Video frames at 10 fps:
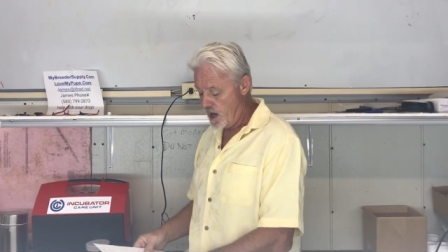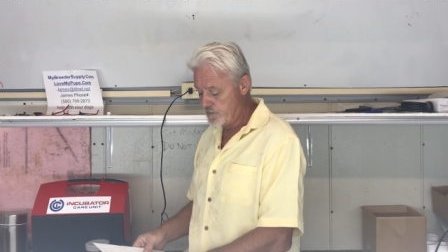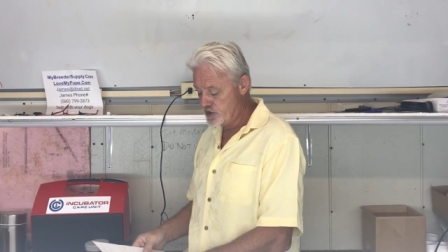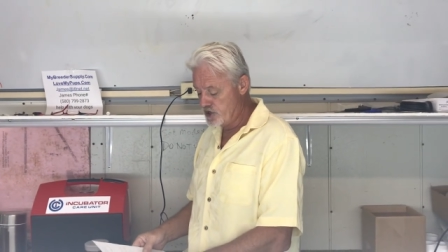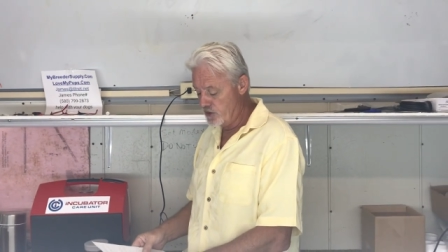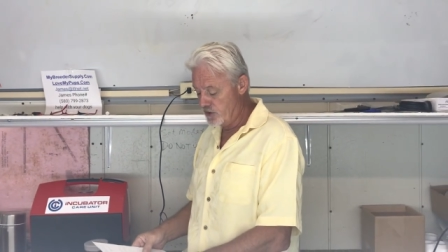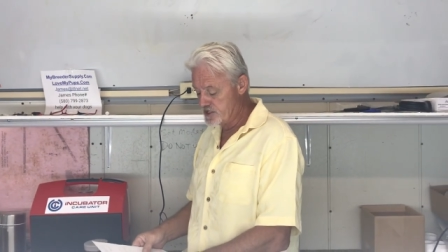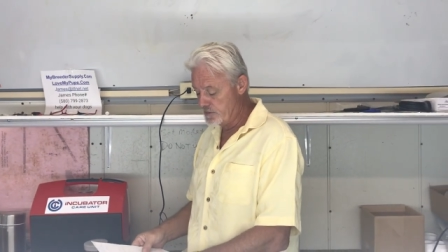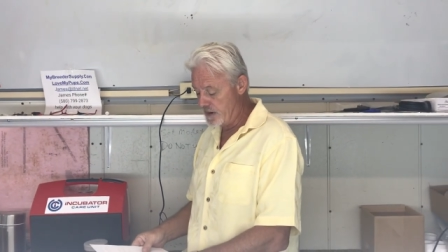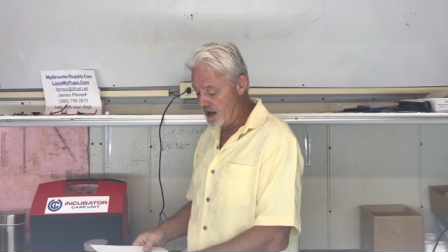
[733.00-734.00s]
I'm
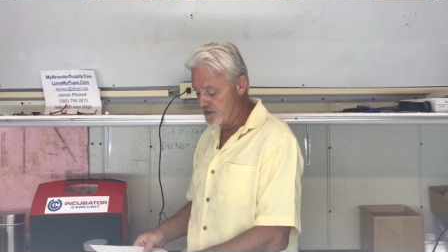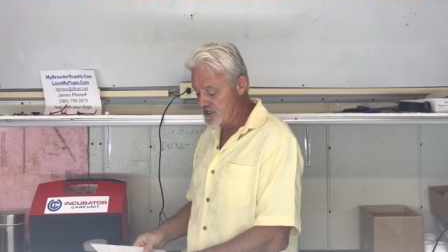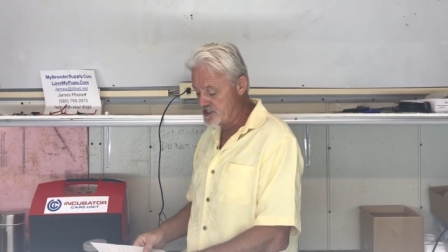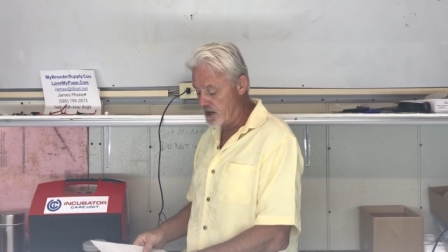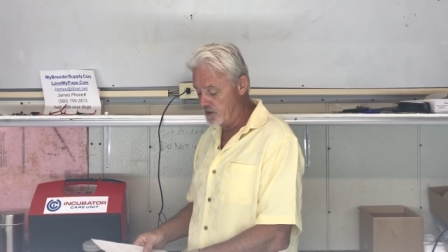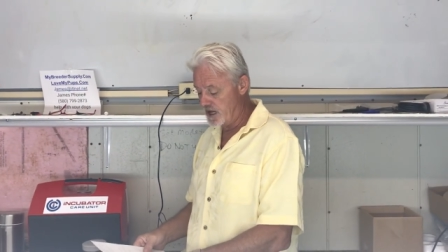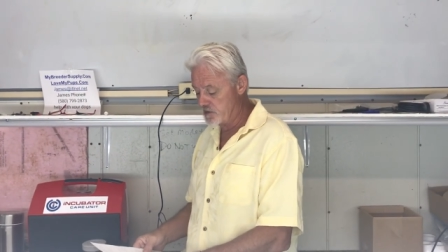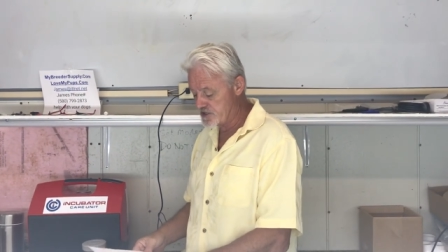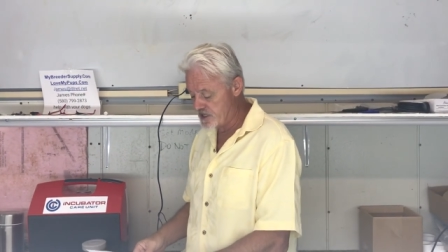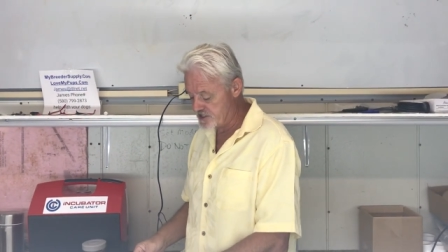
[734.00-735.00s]
curious about the double
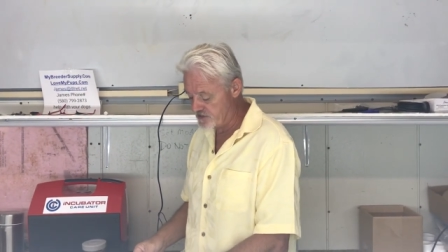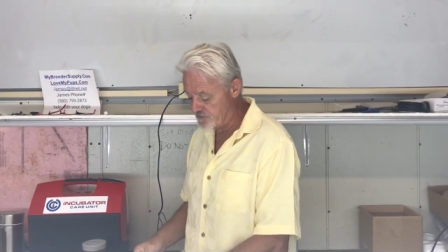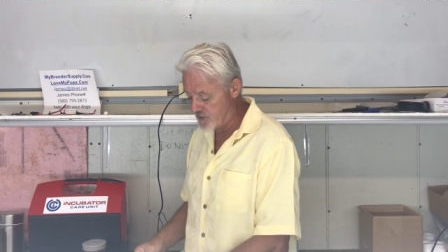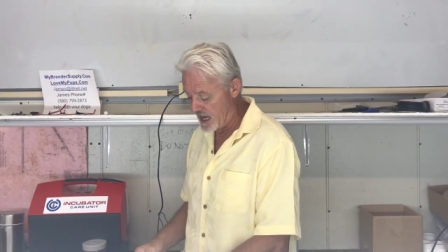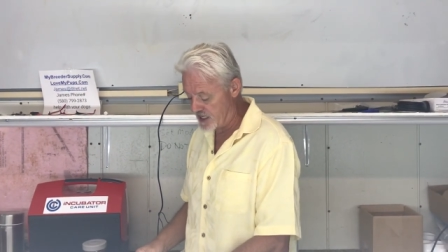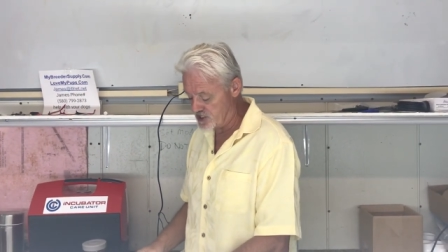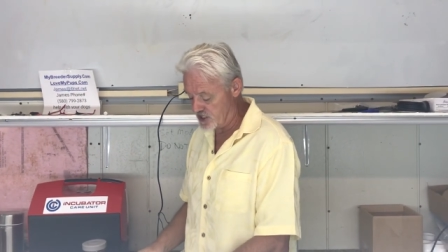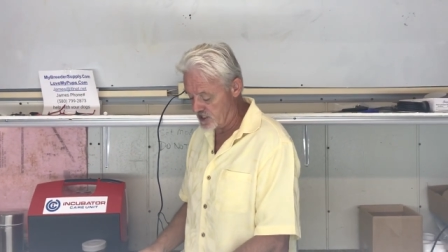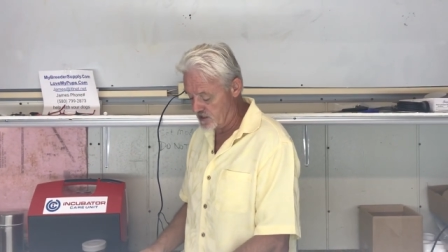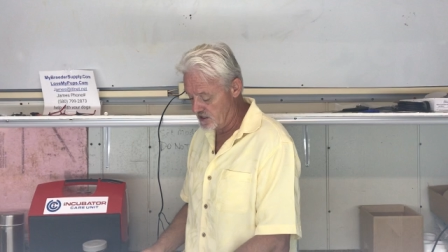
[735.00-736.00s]
A recessive black
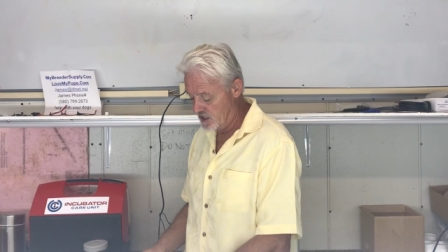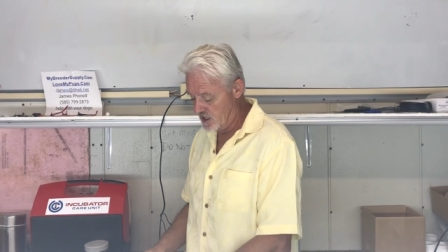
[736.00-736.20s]
gene.